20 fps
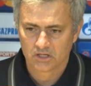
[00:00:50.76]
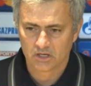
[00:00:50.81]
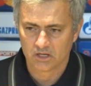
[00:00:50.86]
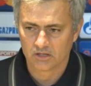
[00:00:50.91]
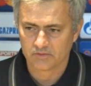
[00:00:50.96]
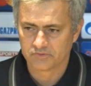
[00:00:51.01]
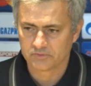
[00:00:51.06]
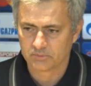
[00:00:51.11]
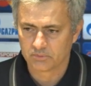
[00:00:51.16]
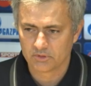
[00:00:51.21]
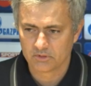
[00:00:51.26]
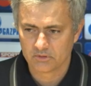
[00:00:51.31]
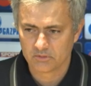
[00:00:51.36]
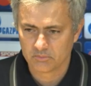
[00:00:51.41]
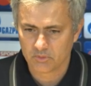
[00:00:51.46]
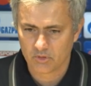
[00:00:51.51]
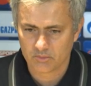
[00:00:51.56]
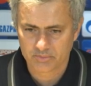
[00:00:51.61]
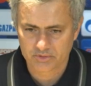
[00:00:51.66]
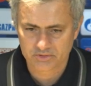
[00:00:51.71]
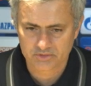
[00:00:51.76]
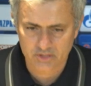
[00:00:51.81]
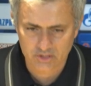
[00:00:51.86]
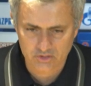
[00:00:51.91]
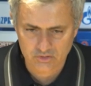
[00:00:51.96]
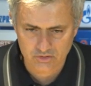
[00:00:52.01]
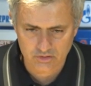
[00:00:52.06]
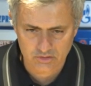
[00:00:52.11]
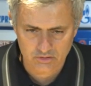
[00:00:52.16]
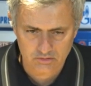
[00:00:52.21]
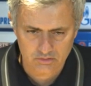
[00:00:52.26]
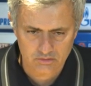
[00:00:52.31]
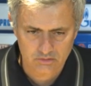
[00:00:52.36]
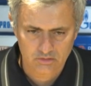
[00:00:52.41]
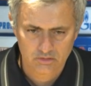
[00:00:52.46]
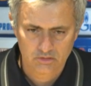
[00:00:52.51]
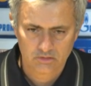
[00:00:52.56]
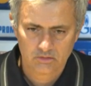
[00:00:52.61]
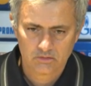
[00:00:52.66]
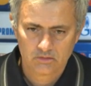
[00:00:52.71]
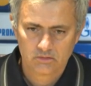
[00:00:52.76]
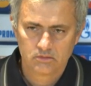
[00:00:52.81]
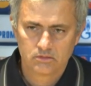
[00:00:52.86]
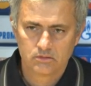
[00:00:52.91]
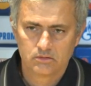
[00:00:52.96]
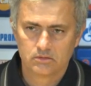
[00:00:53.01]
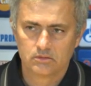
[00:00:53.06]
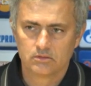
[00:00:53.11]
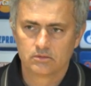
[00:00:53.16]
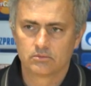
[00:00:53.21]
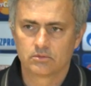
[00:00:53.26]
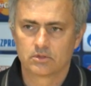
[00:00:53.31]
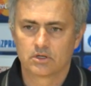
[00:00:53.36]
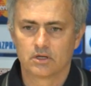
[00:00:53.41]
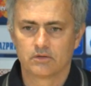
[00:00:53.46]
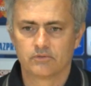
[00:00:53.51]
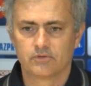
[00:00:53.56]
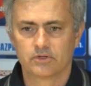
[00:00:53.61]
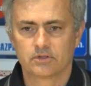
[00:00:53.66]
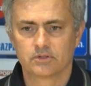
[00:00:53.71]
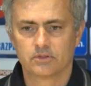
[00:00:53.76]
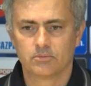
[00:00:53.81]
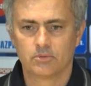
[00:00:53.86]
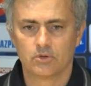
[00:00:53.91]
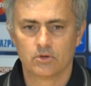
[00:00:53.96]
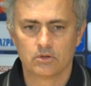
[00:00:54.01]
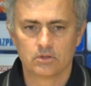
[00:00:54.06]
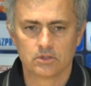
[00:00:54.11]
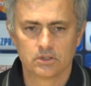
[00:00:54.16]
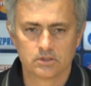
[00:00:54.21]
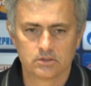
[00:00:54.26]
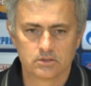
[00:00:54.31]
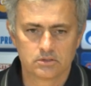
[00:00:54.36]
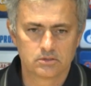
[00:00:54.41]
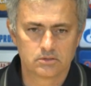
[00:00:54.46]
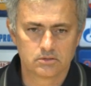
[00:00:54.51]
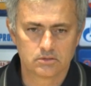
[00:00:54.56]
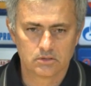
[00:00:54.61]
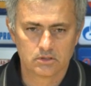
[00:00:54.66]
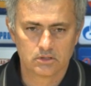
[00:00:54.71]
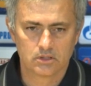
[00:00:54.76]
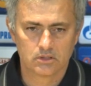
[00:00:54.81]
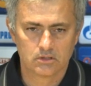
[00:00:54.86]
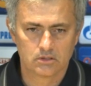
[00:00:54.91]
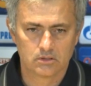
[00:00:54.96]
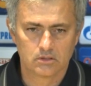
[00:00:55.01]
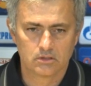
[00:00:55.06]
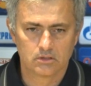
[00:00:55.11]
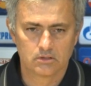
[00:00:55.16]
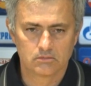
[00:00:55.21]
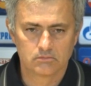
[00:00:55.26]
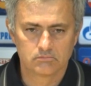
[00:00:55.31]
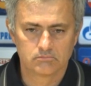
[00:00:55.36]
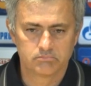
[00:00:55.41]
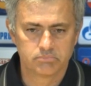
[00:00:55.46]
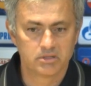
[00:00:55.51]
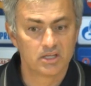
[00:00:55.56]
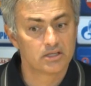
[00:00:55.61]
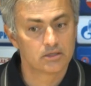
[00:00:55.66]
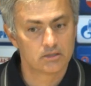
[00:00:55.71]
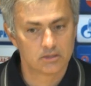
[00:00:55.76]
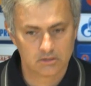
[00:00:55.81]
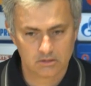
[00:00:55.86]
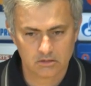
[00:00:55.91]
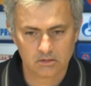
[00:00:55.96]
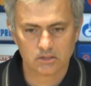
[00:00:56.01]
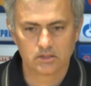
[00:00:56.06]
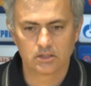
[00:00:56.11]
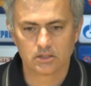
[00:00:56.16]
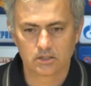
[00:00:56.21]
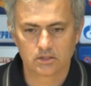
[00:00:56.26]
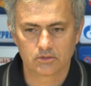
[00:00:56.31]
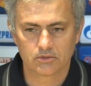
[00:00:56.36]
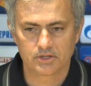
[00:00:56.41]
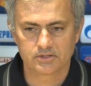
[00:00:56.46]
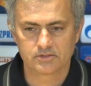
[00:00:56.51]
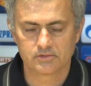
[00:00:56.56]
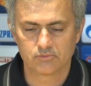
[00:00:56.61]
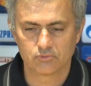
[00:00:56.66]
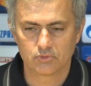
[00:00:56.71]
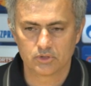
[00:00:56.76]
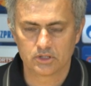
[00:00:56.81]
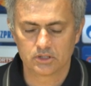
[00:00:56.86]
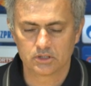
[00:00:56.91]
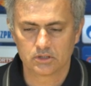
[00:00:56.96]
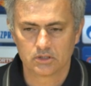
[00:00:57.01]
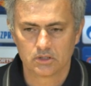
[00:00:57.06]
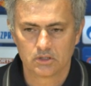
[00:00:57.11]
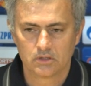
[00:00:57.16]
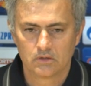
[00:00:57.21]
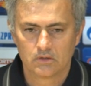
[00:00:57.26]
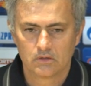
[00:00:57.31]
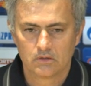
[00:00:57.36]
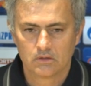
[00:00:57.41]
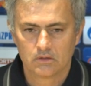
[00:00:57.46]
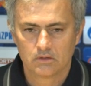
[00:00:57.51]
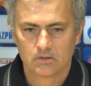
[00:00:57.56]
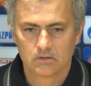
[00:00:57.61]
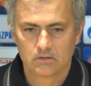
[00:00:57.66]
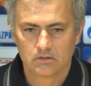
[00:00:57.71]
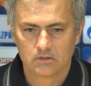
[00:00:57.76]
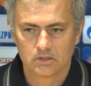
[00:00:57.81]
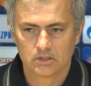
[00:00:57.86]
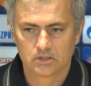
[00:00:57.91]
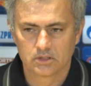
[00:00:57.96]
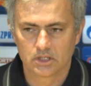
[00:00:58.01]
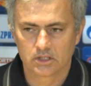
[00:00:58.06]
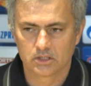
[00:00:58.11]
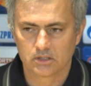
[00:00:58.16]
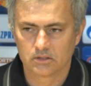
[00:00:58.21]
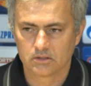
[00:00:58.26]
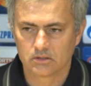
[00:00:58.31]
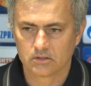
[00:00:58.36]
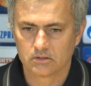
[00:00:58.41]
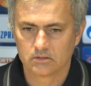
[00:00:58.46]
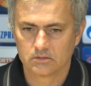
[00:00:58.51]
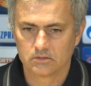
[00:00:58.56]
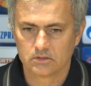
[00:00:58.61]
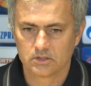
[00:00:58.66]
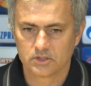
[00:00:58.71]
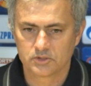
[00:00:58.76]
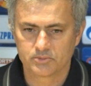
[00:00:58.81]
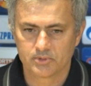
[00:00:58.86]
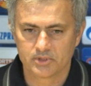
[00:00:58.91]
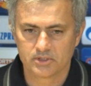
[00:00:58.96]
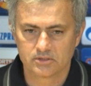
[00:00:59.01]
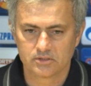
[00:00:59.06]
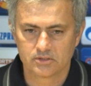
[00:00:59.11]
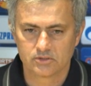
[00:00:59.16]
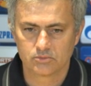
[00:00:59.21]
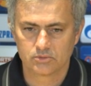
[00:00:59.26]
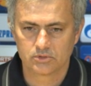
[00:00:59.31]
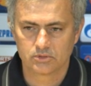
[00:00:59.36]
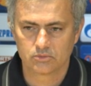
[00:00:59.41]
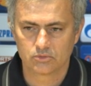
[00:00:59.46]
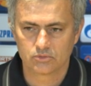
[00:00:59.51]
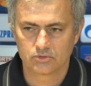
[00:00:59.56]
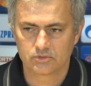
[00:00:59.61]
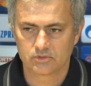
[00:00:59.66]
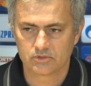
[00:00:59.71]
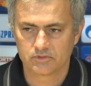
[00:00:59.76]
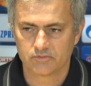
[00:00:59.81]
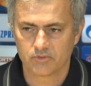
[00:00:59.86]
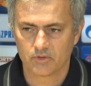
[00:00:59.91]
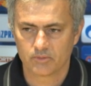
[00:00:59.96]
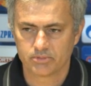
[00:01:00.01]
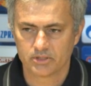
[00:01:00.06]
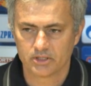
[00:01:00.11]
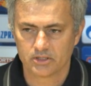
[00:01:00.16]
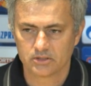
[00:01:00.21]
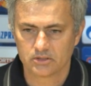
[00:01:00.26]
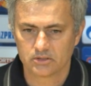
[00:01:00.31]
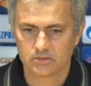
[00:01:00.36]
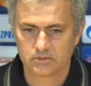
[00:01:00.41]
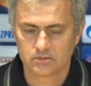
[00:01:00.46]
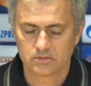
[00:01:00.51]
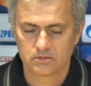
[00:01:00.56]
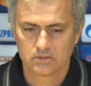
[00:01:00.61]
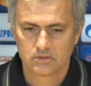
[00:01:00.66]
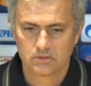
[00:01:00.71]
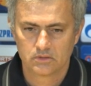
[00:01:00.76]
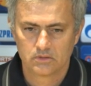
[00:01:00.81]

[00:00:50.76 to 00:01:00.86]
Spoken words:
Comfortable ball possession, recovering the ball, and playing in an aggressive way, attacking the spaces with two, three, four players.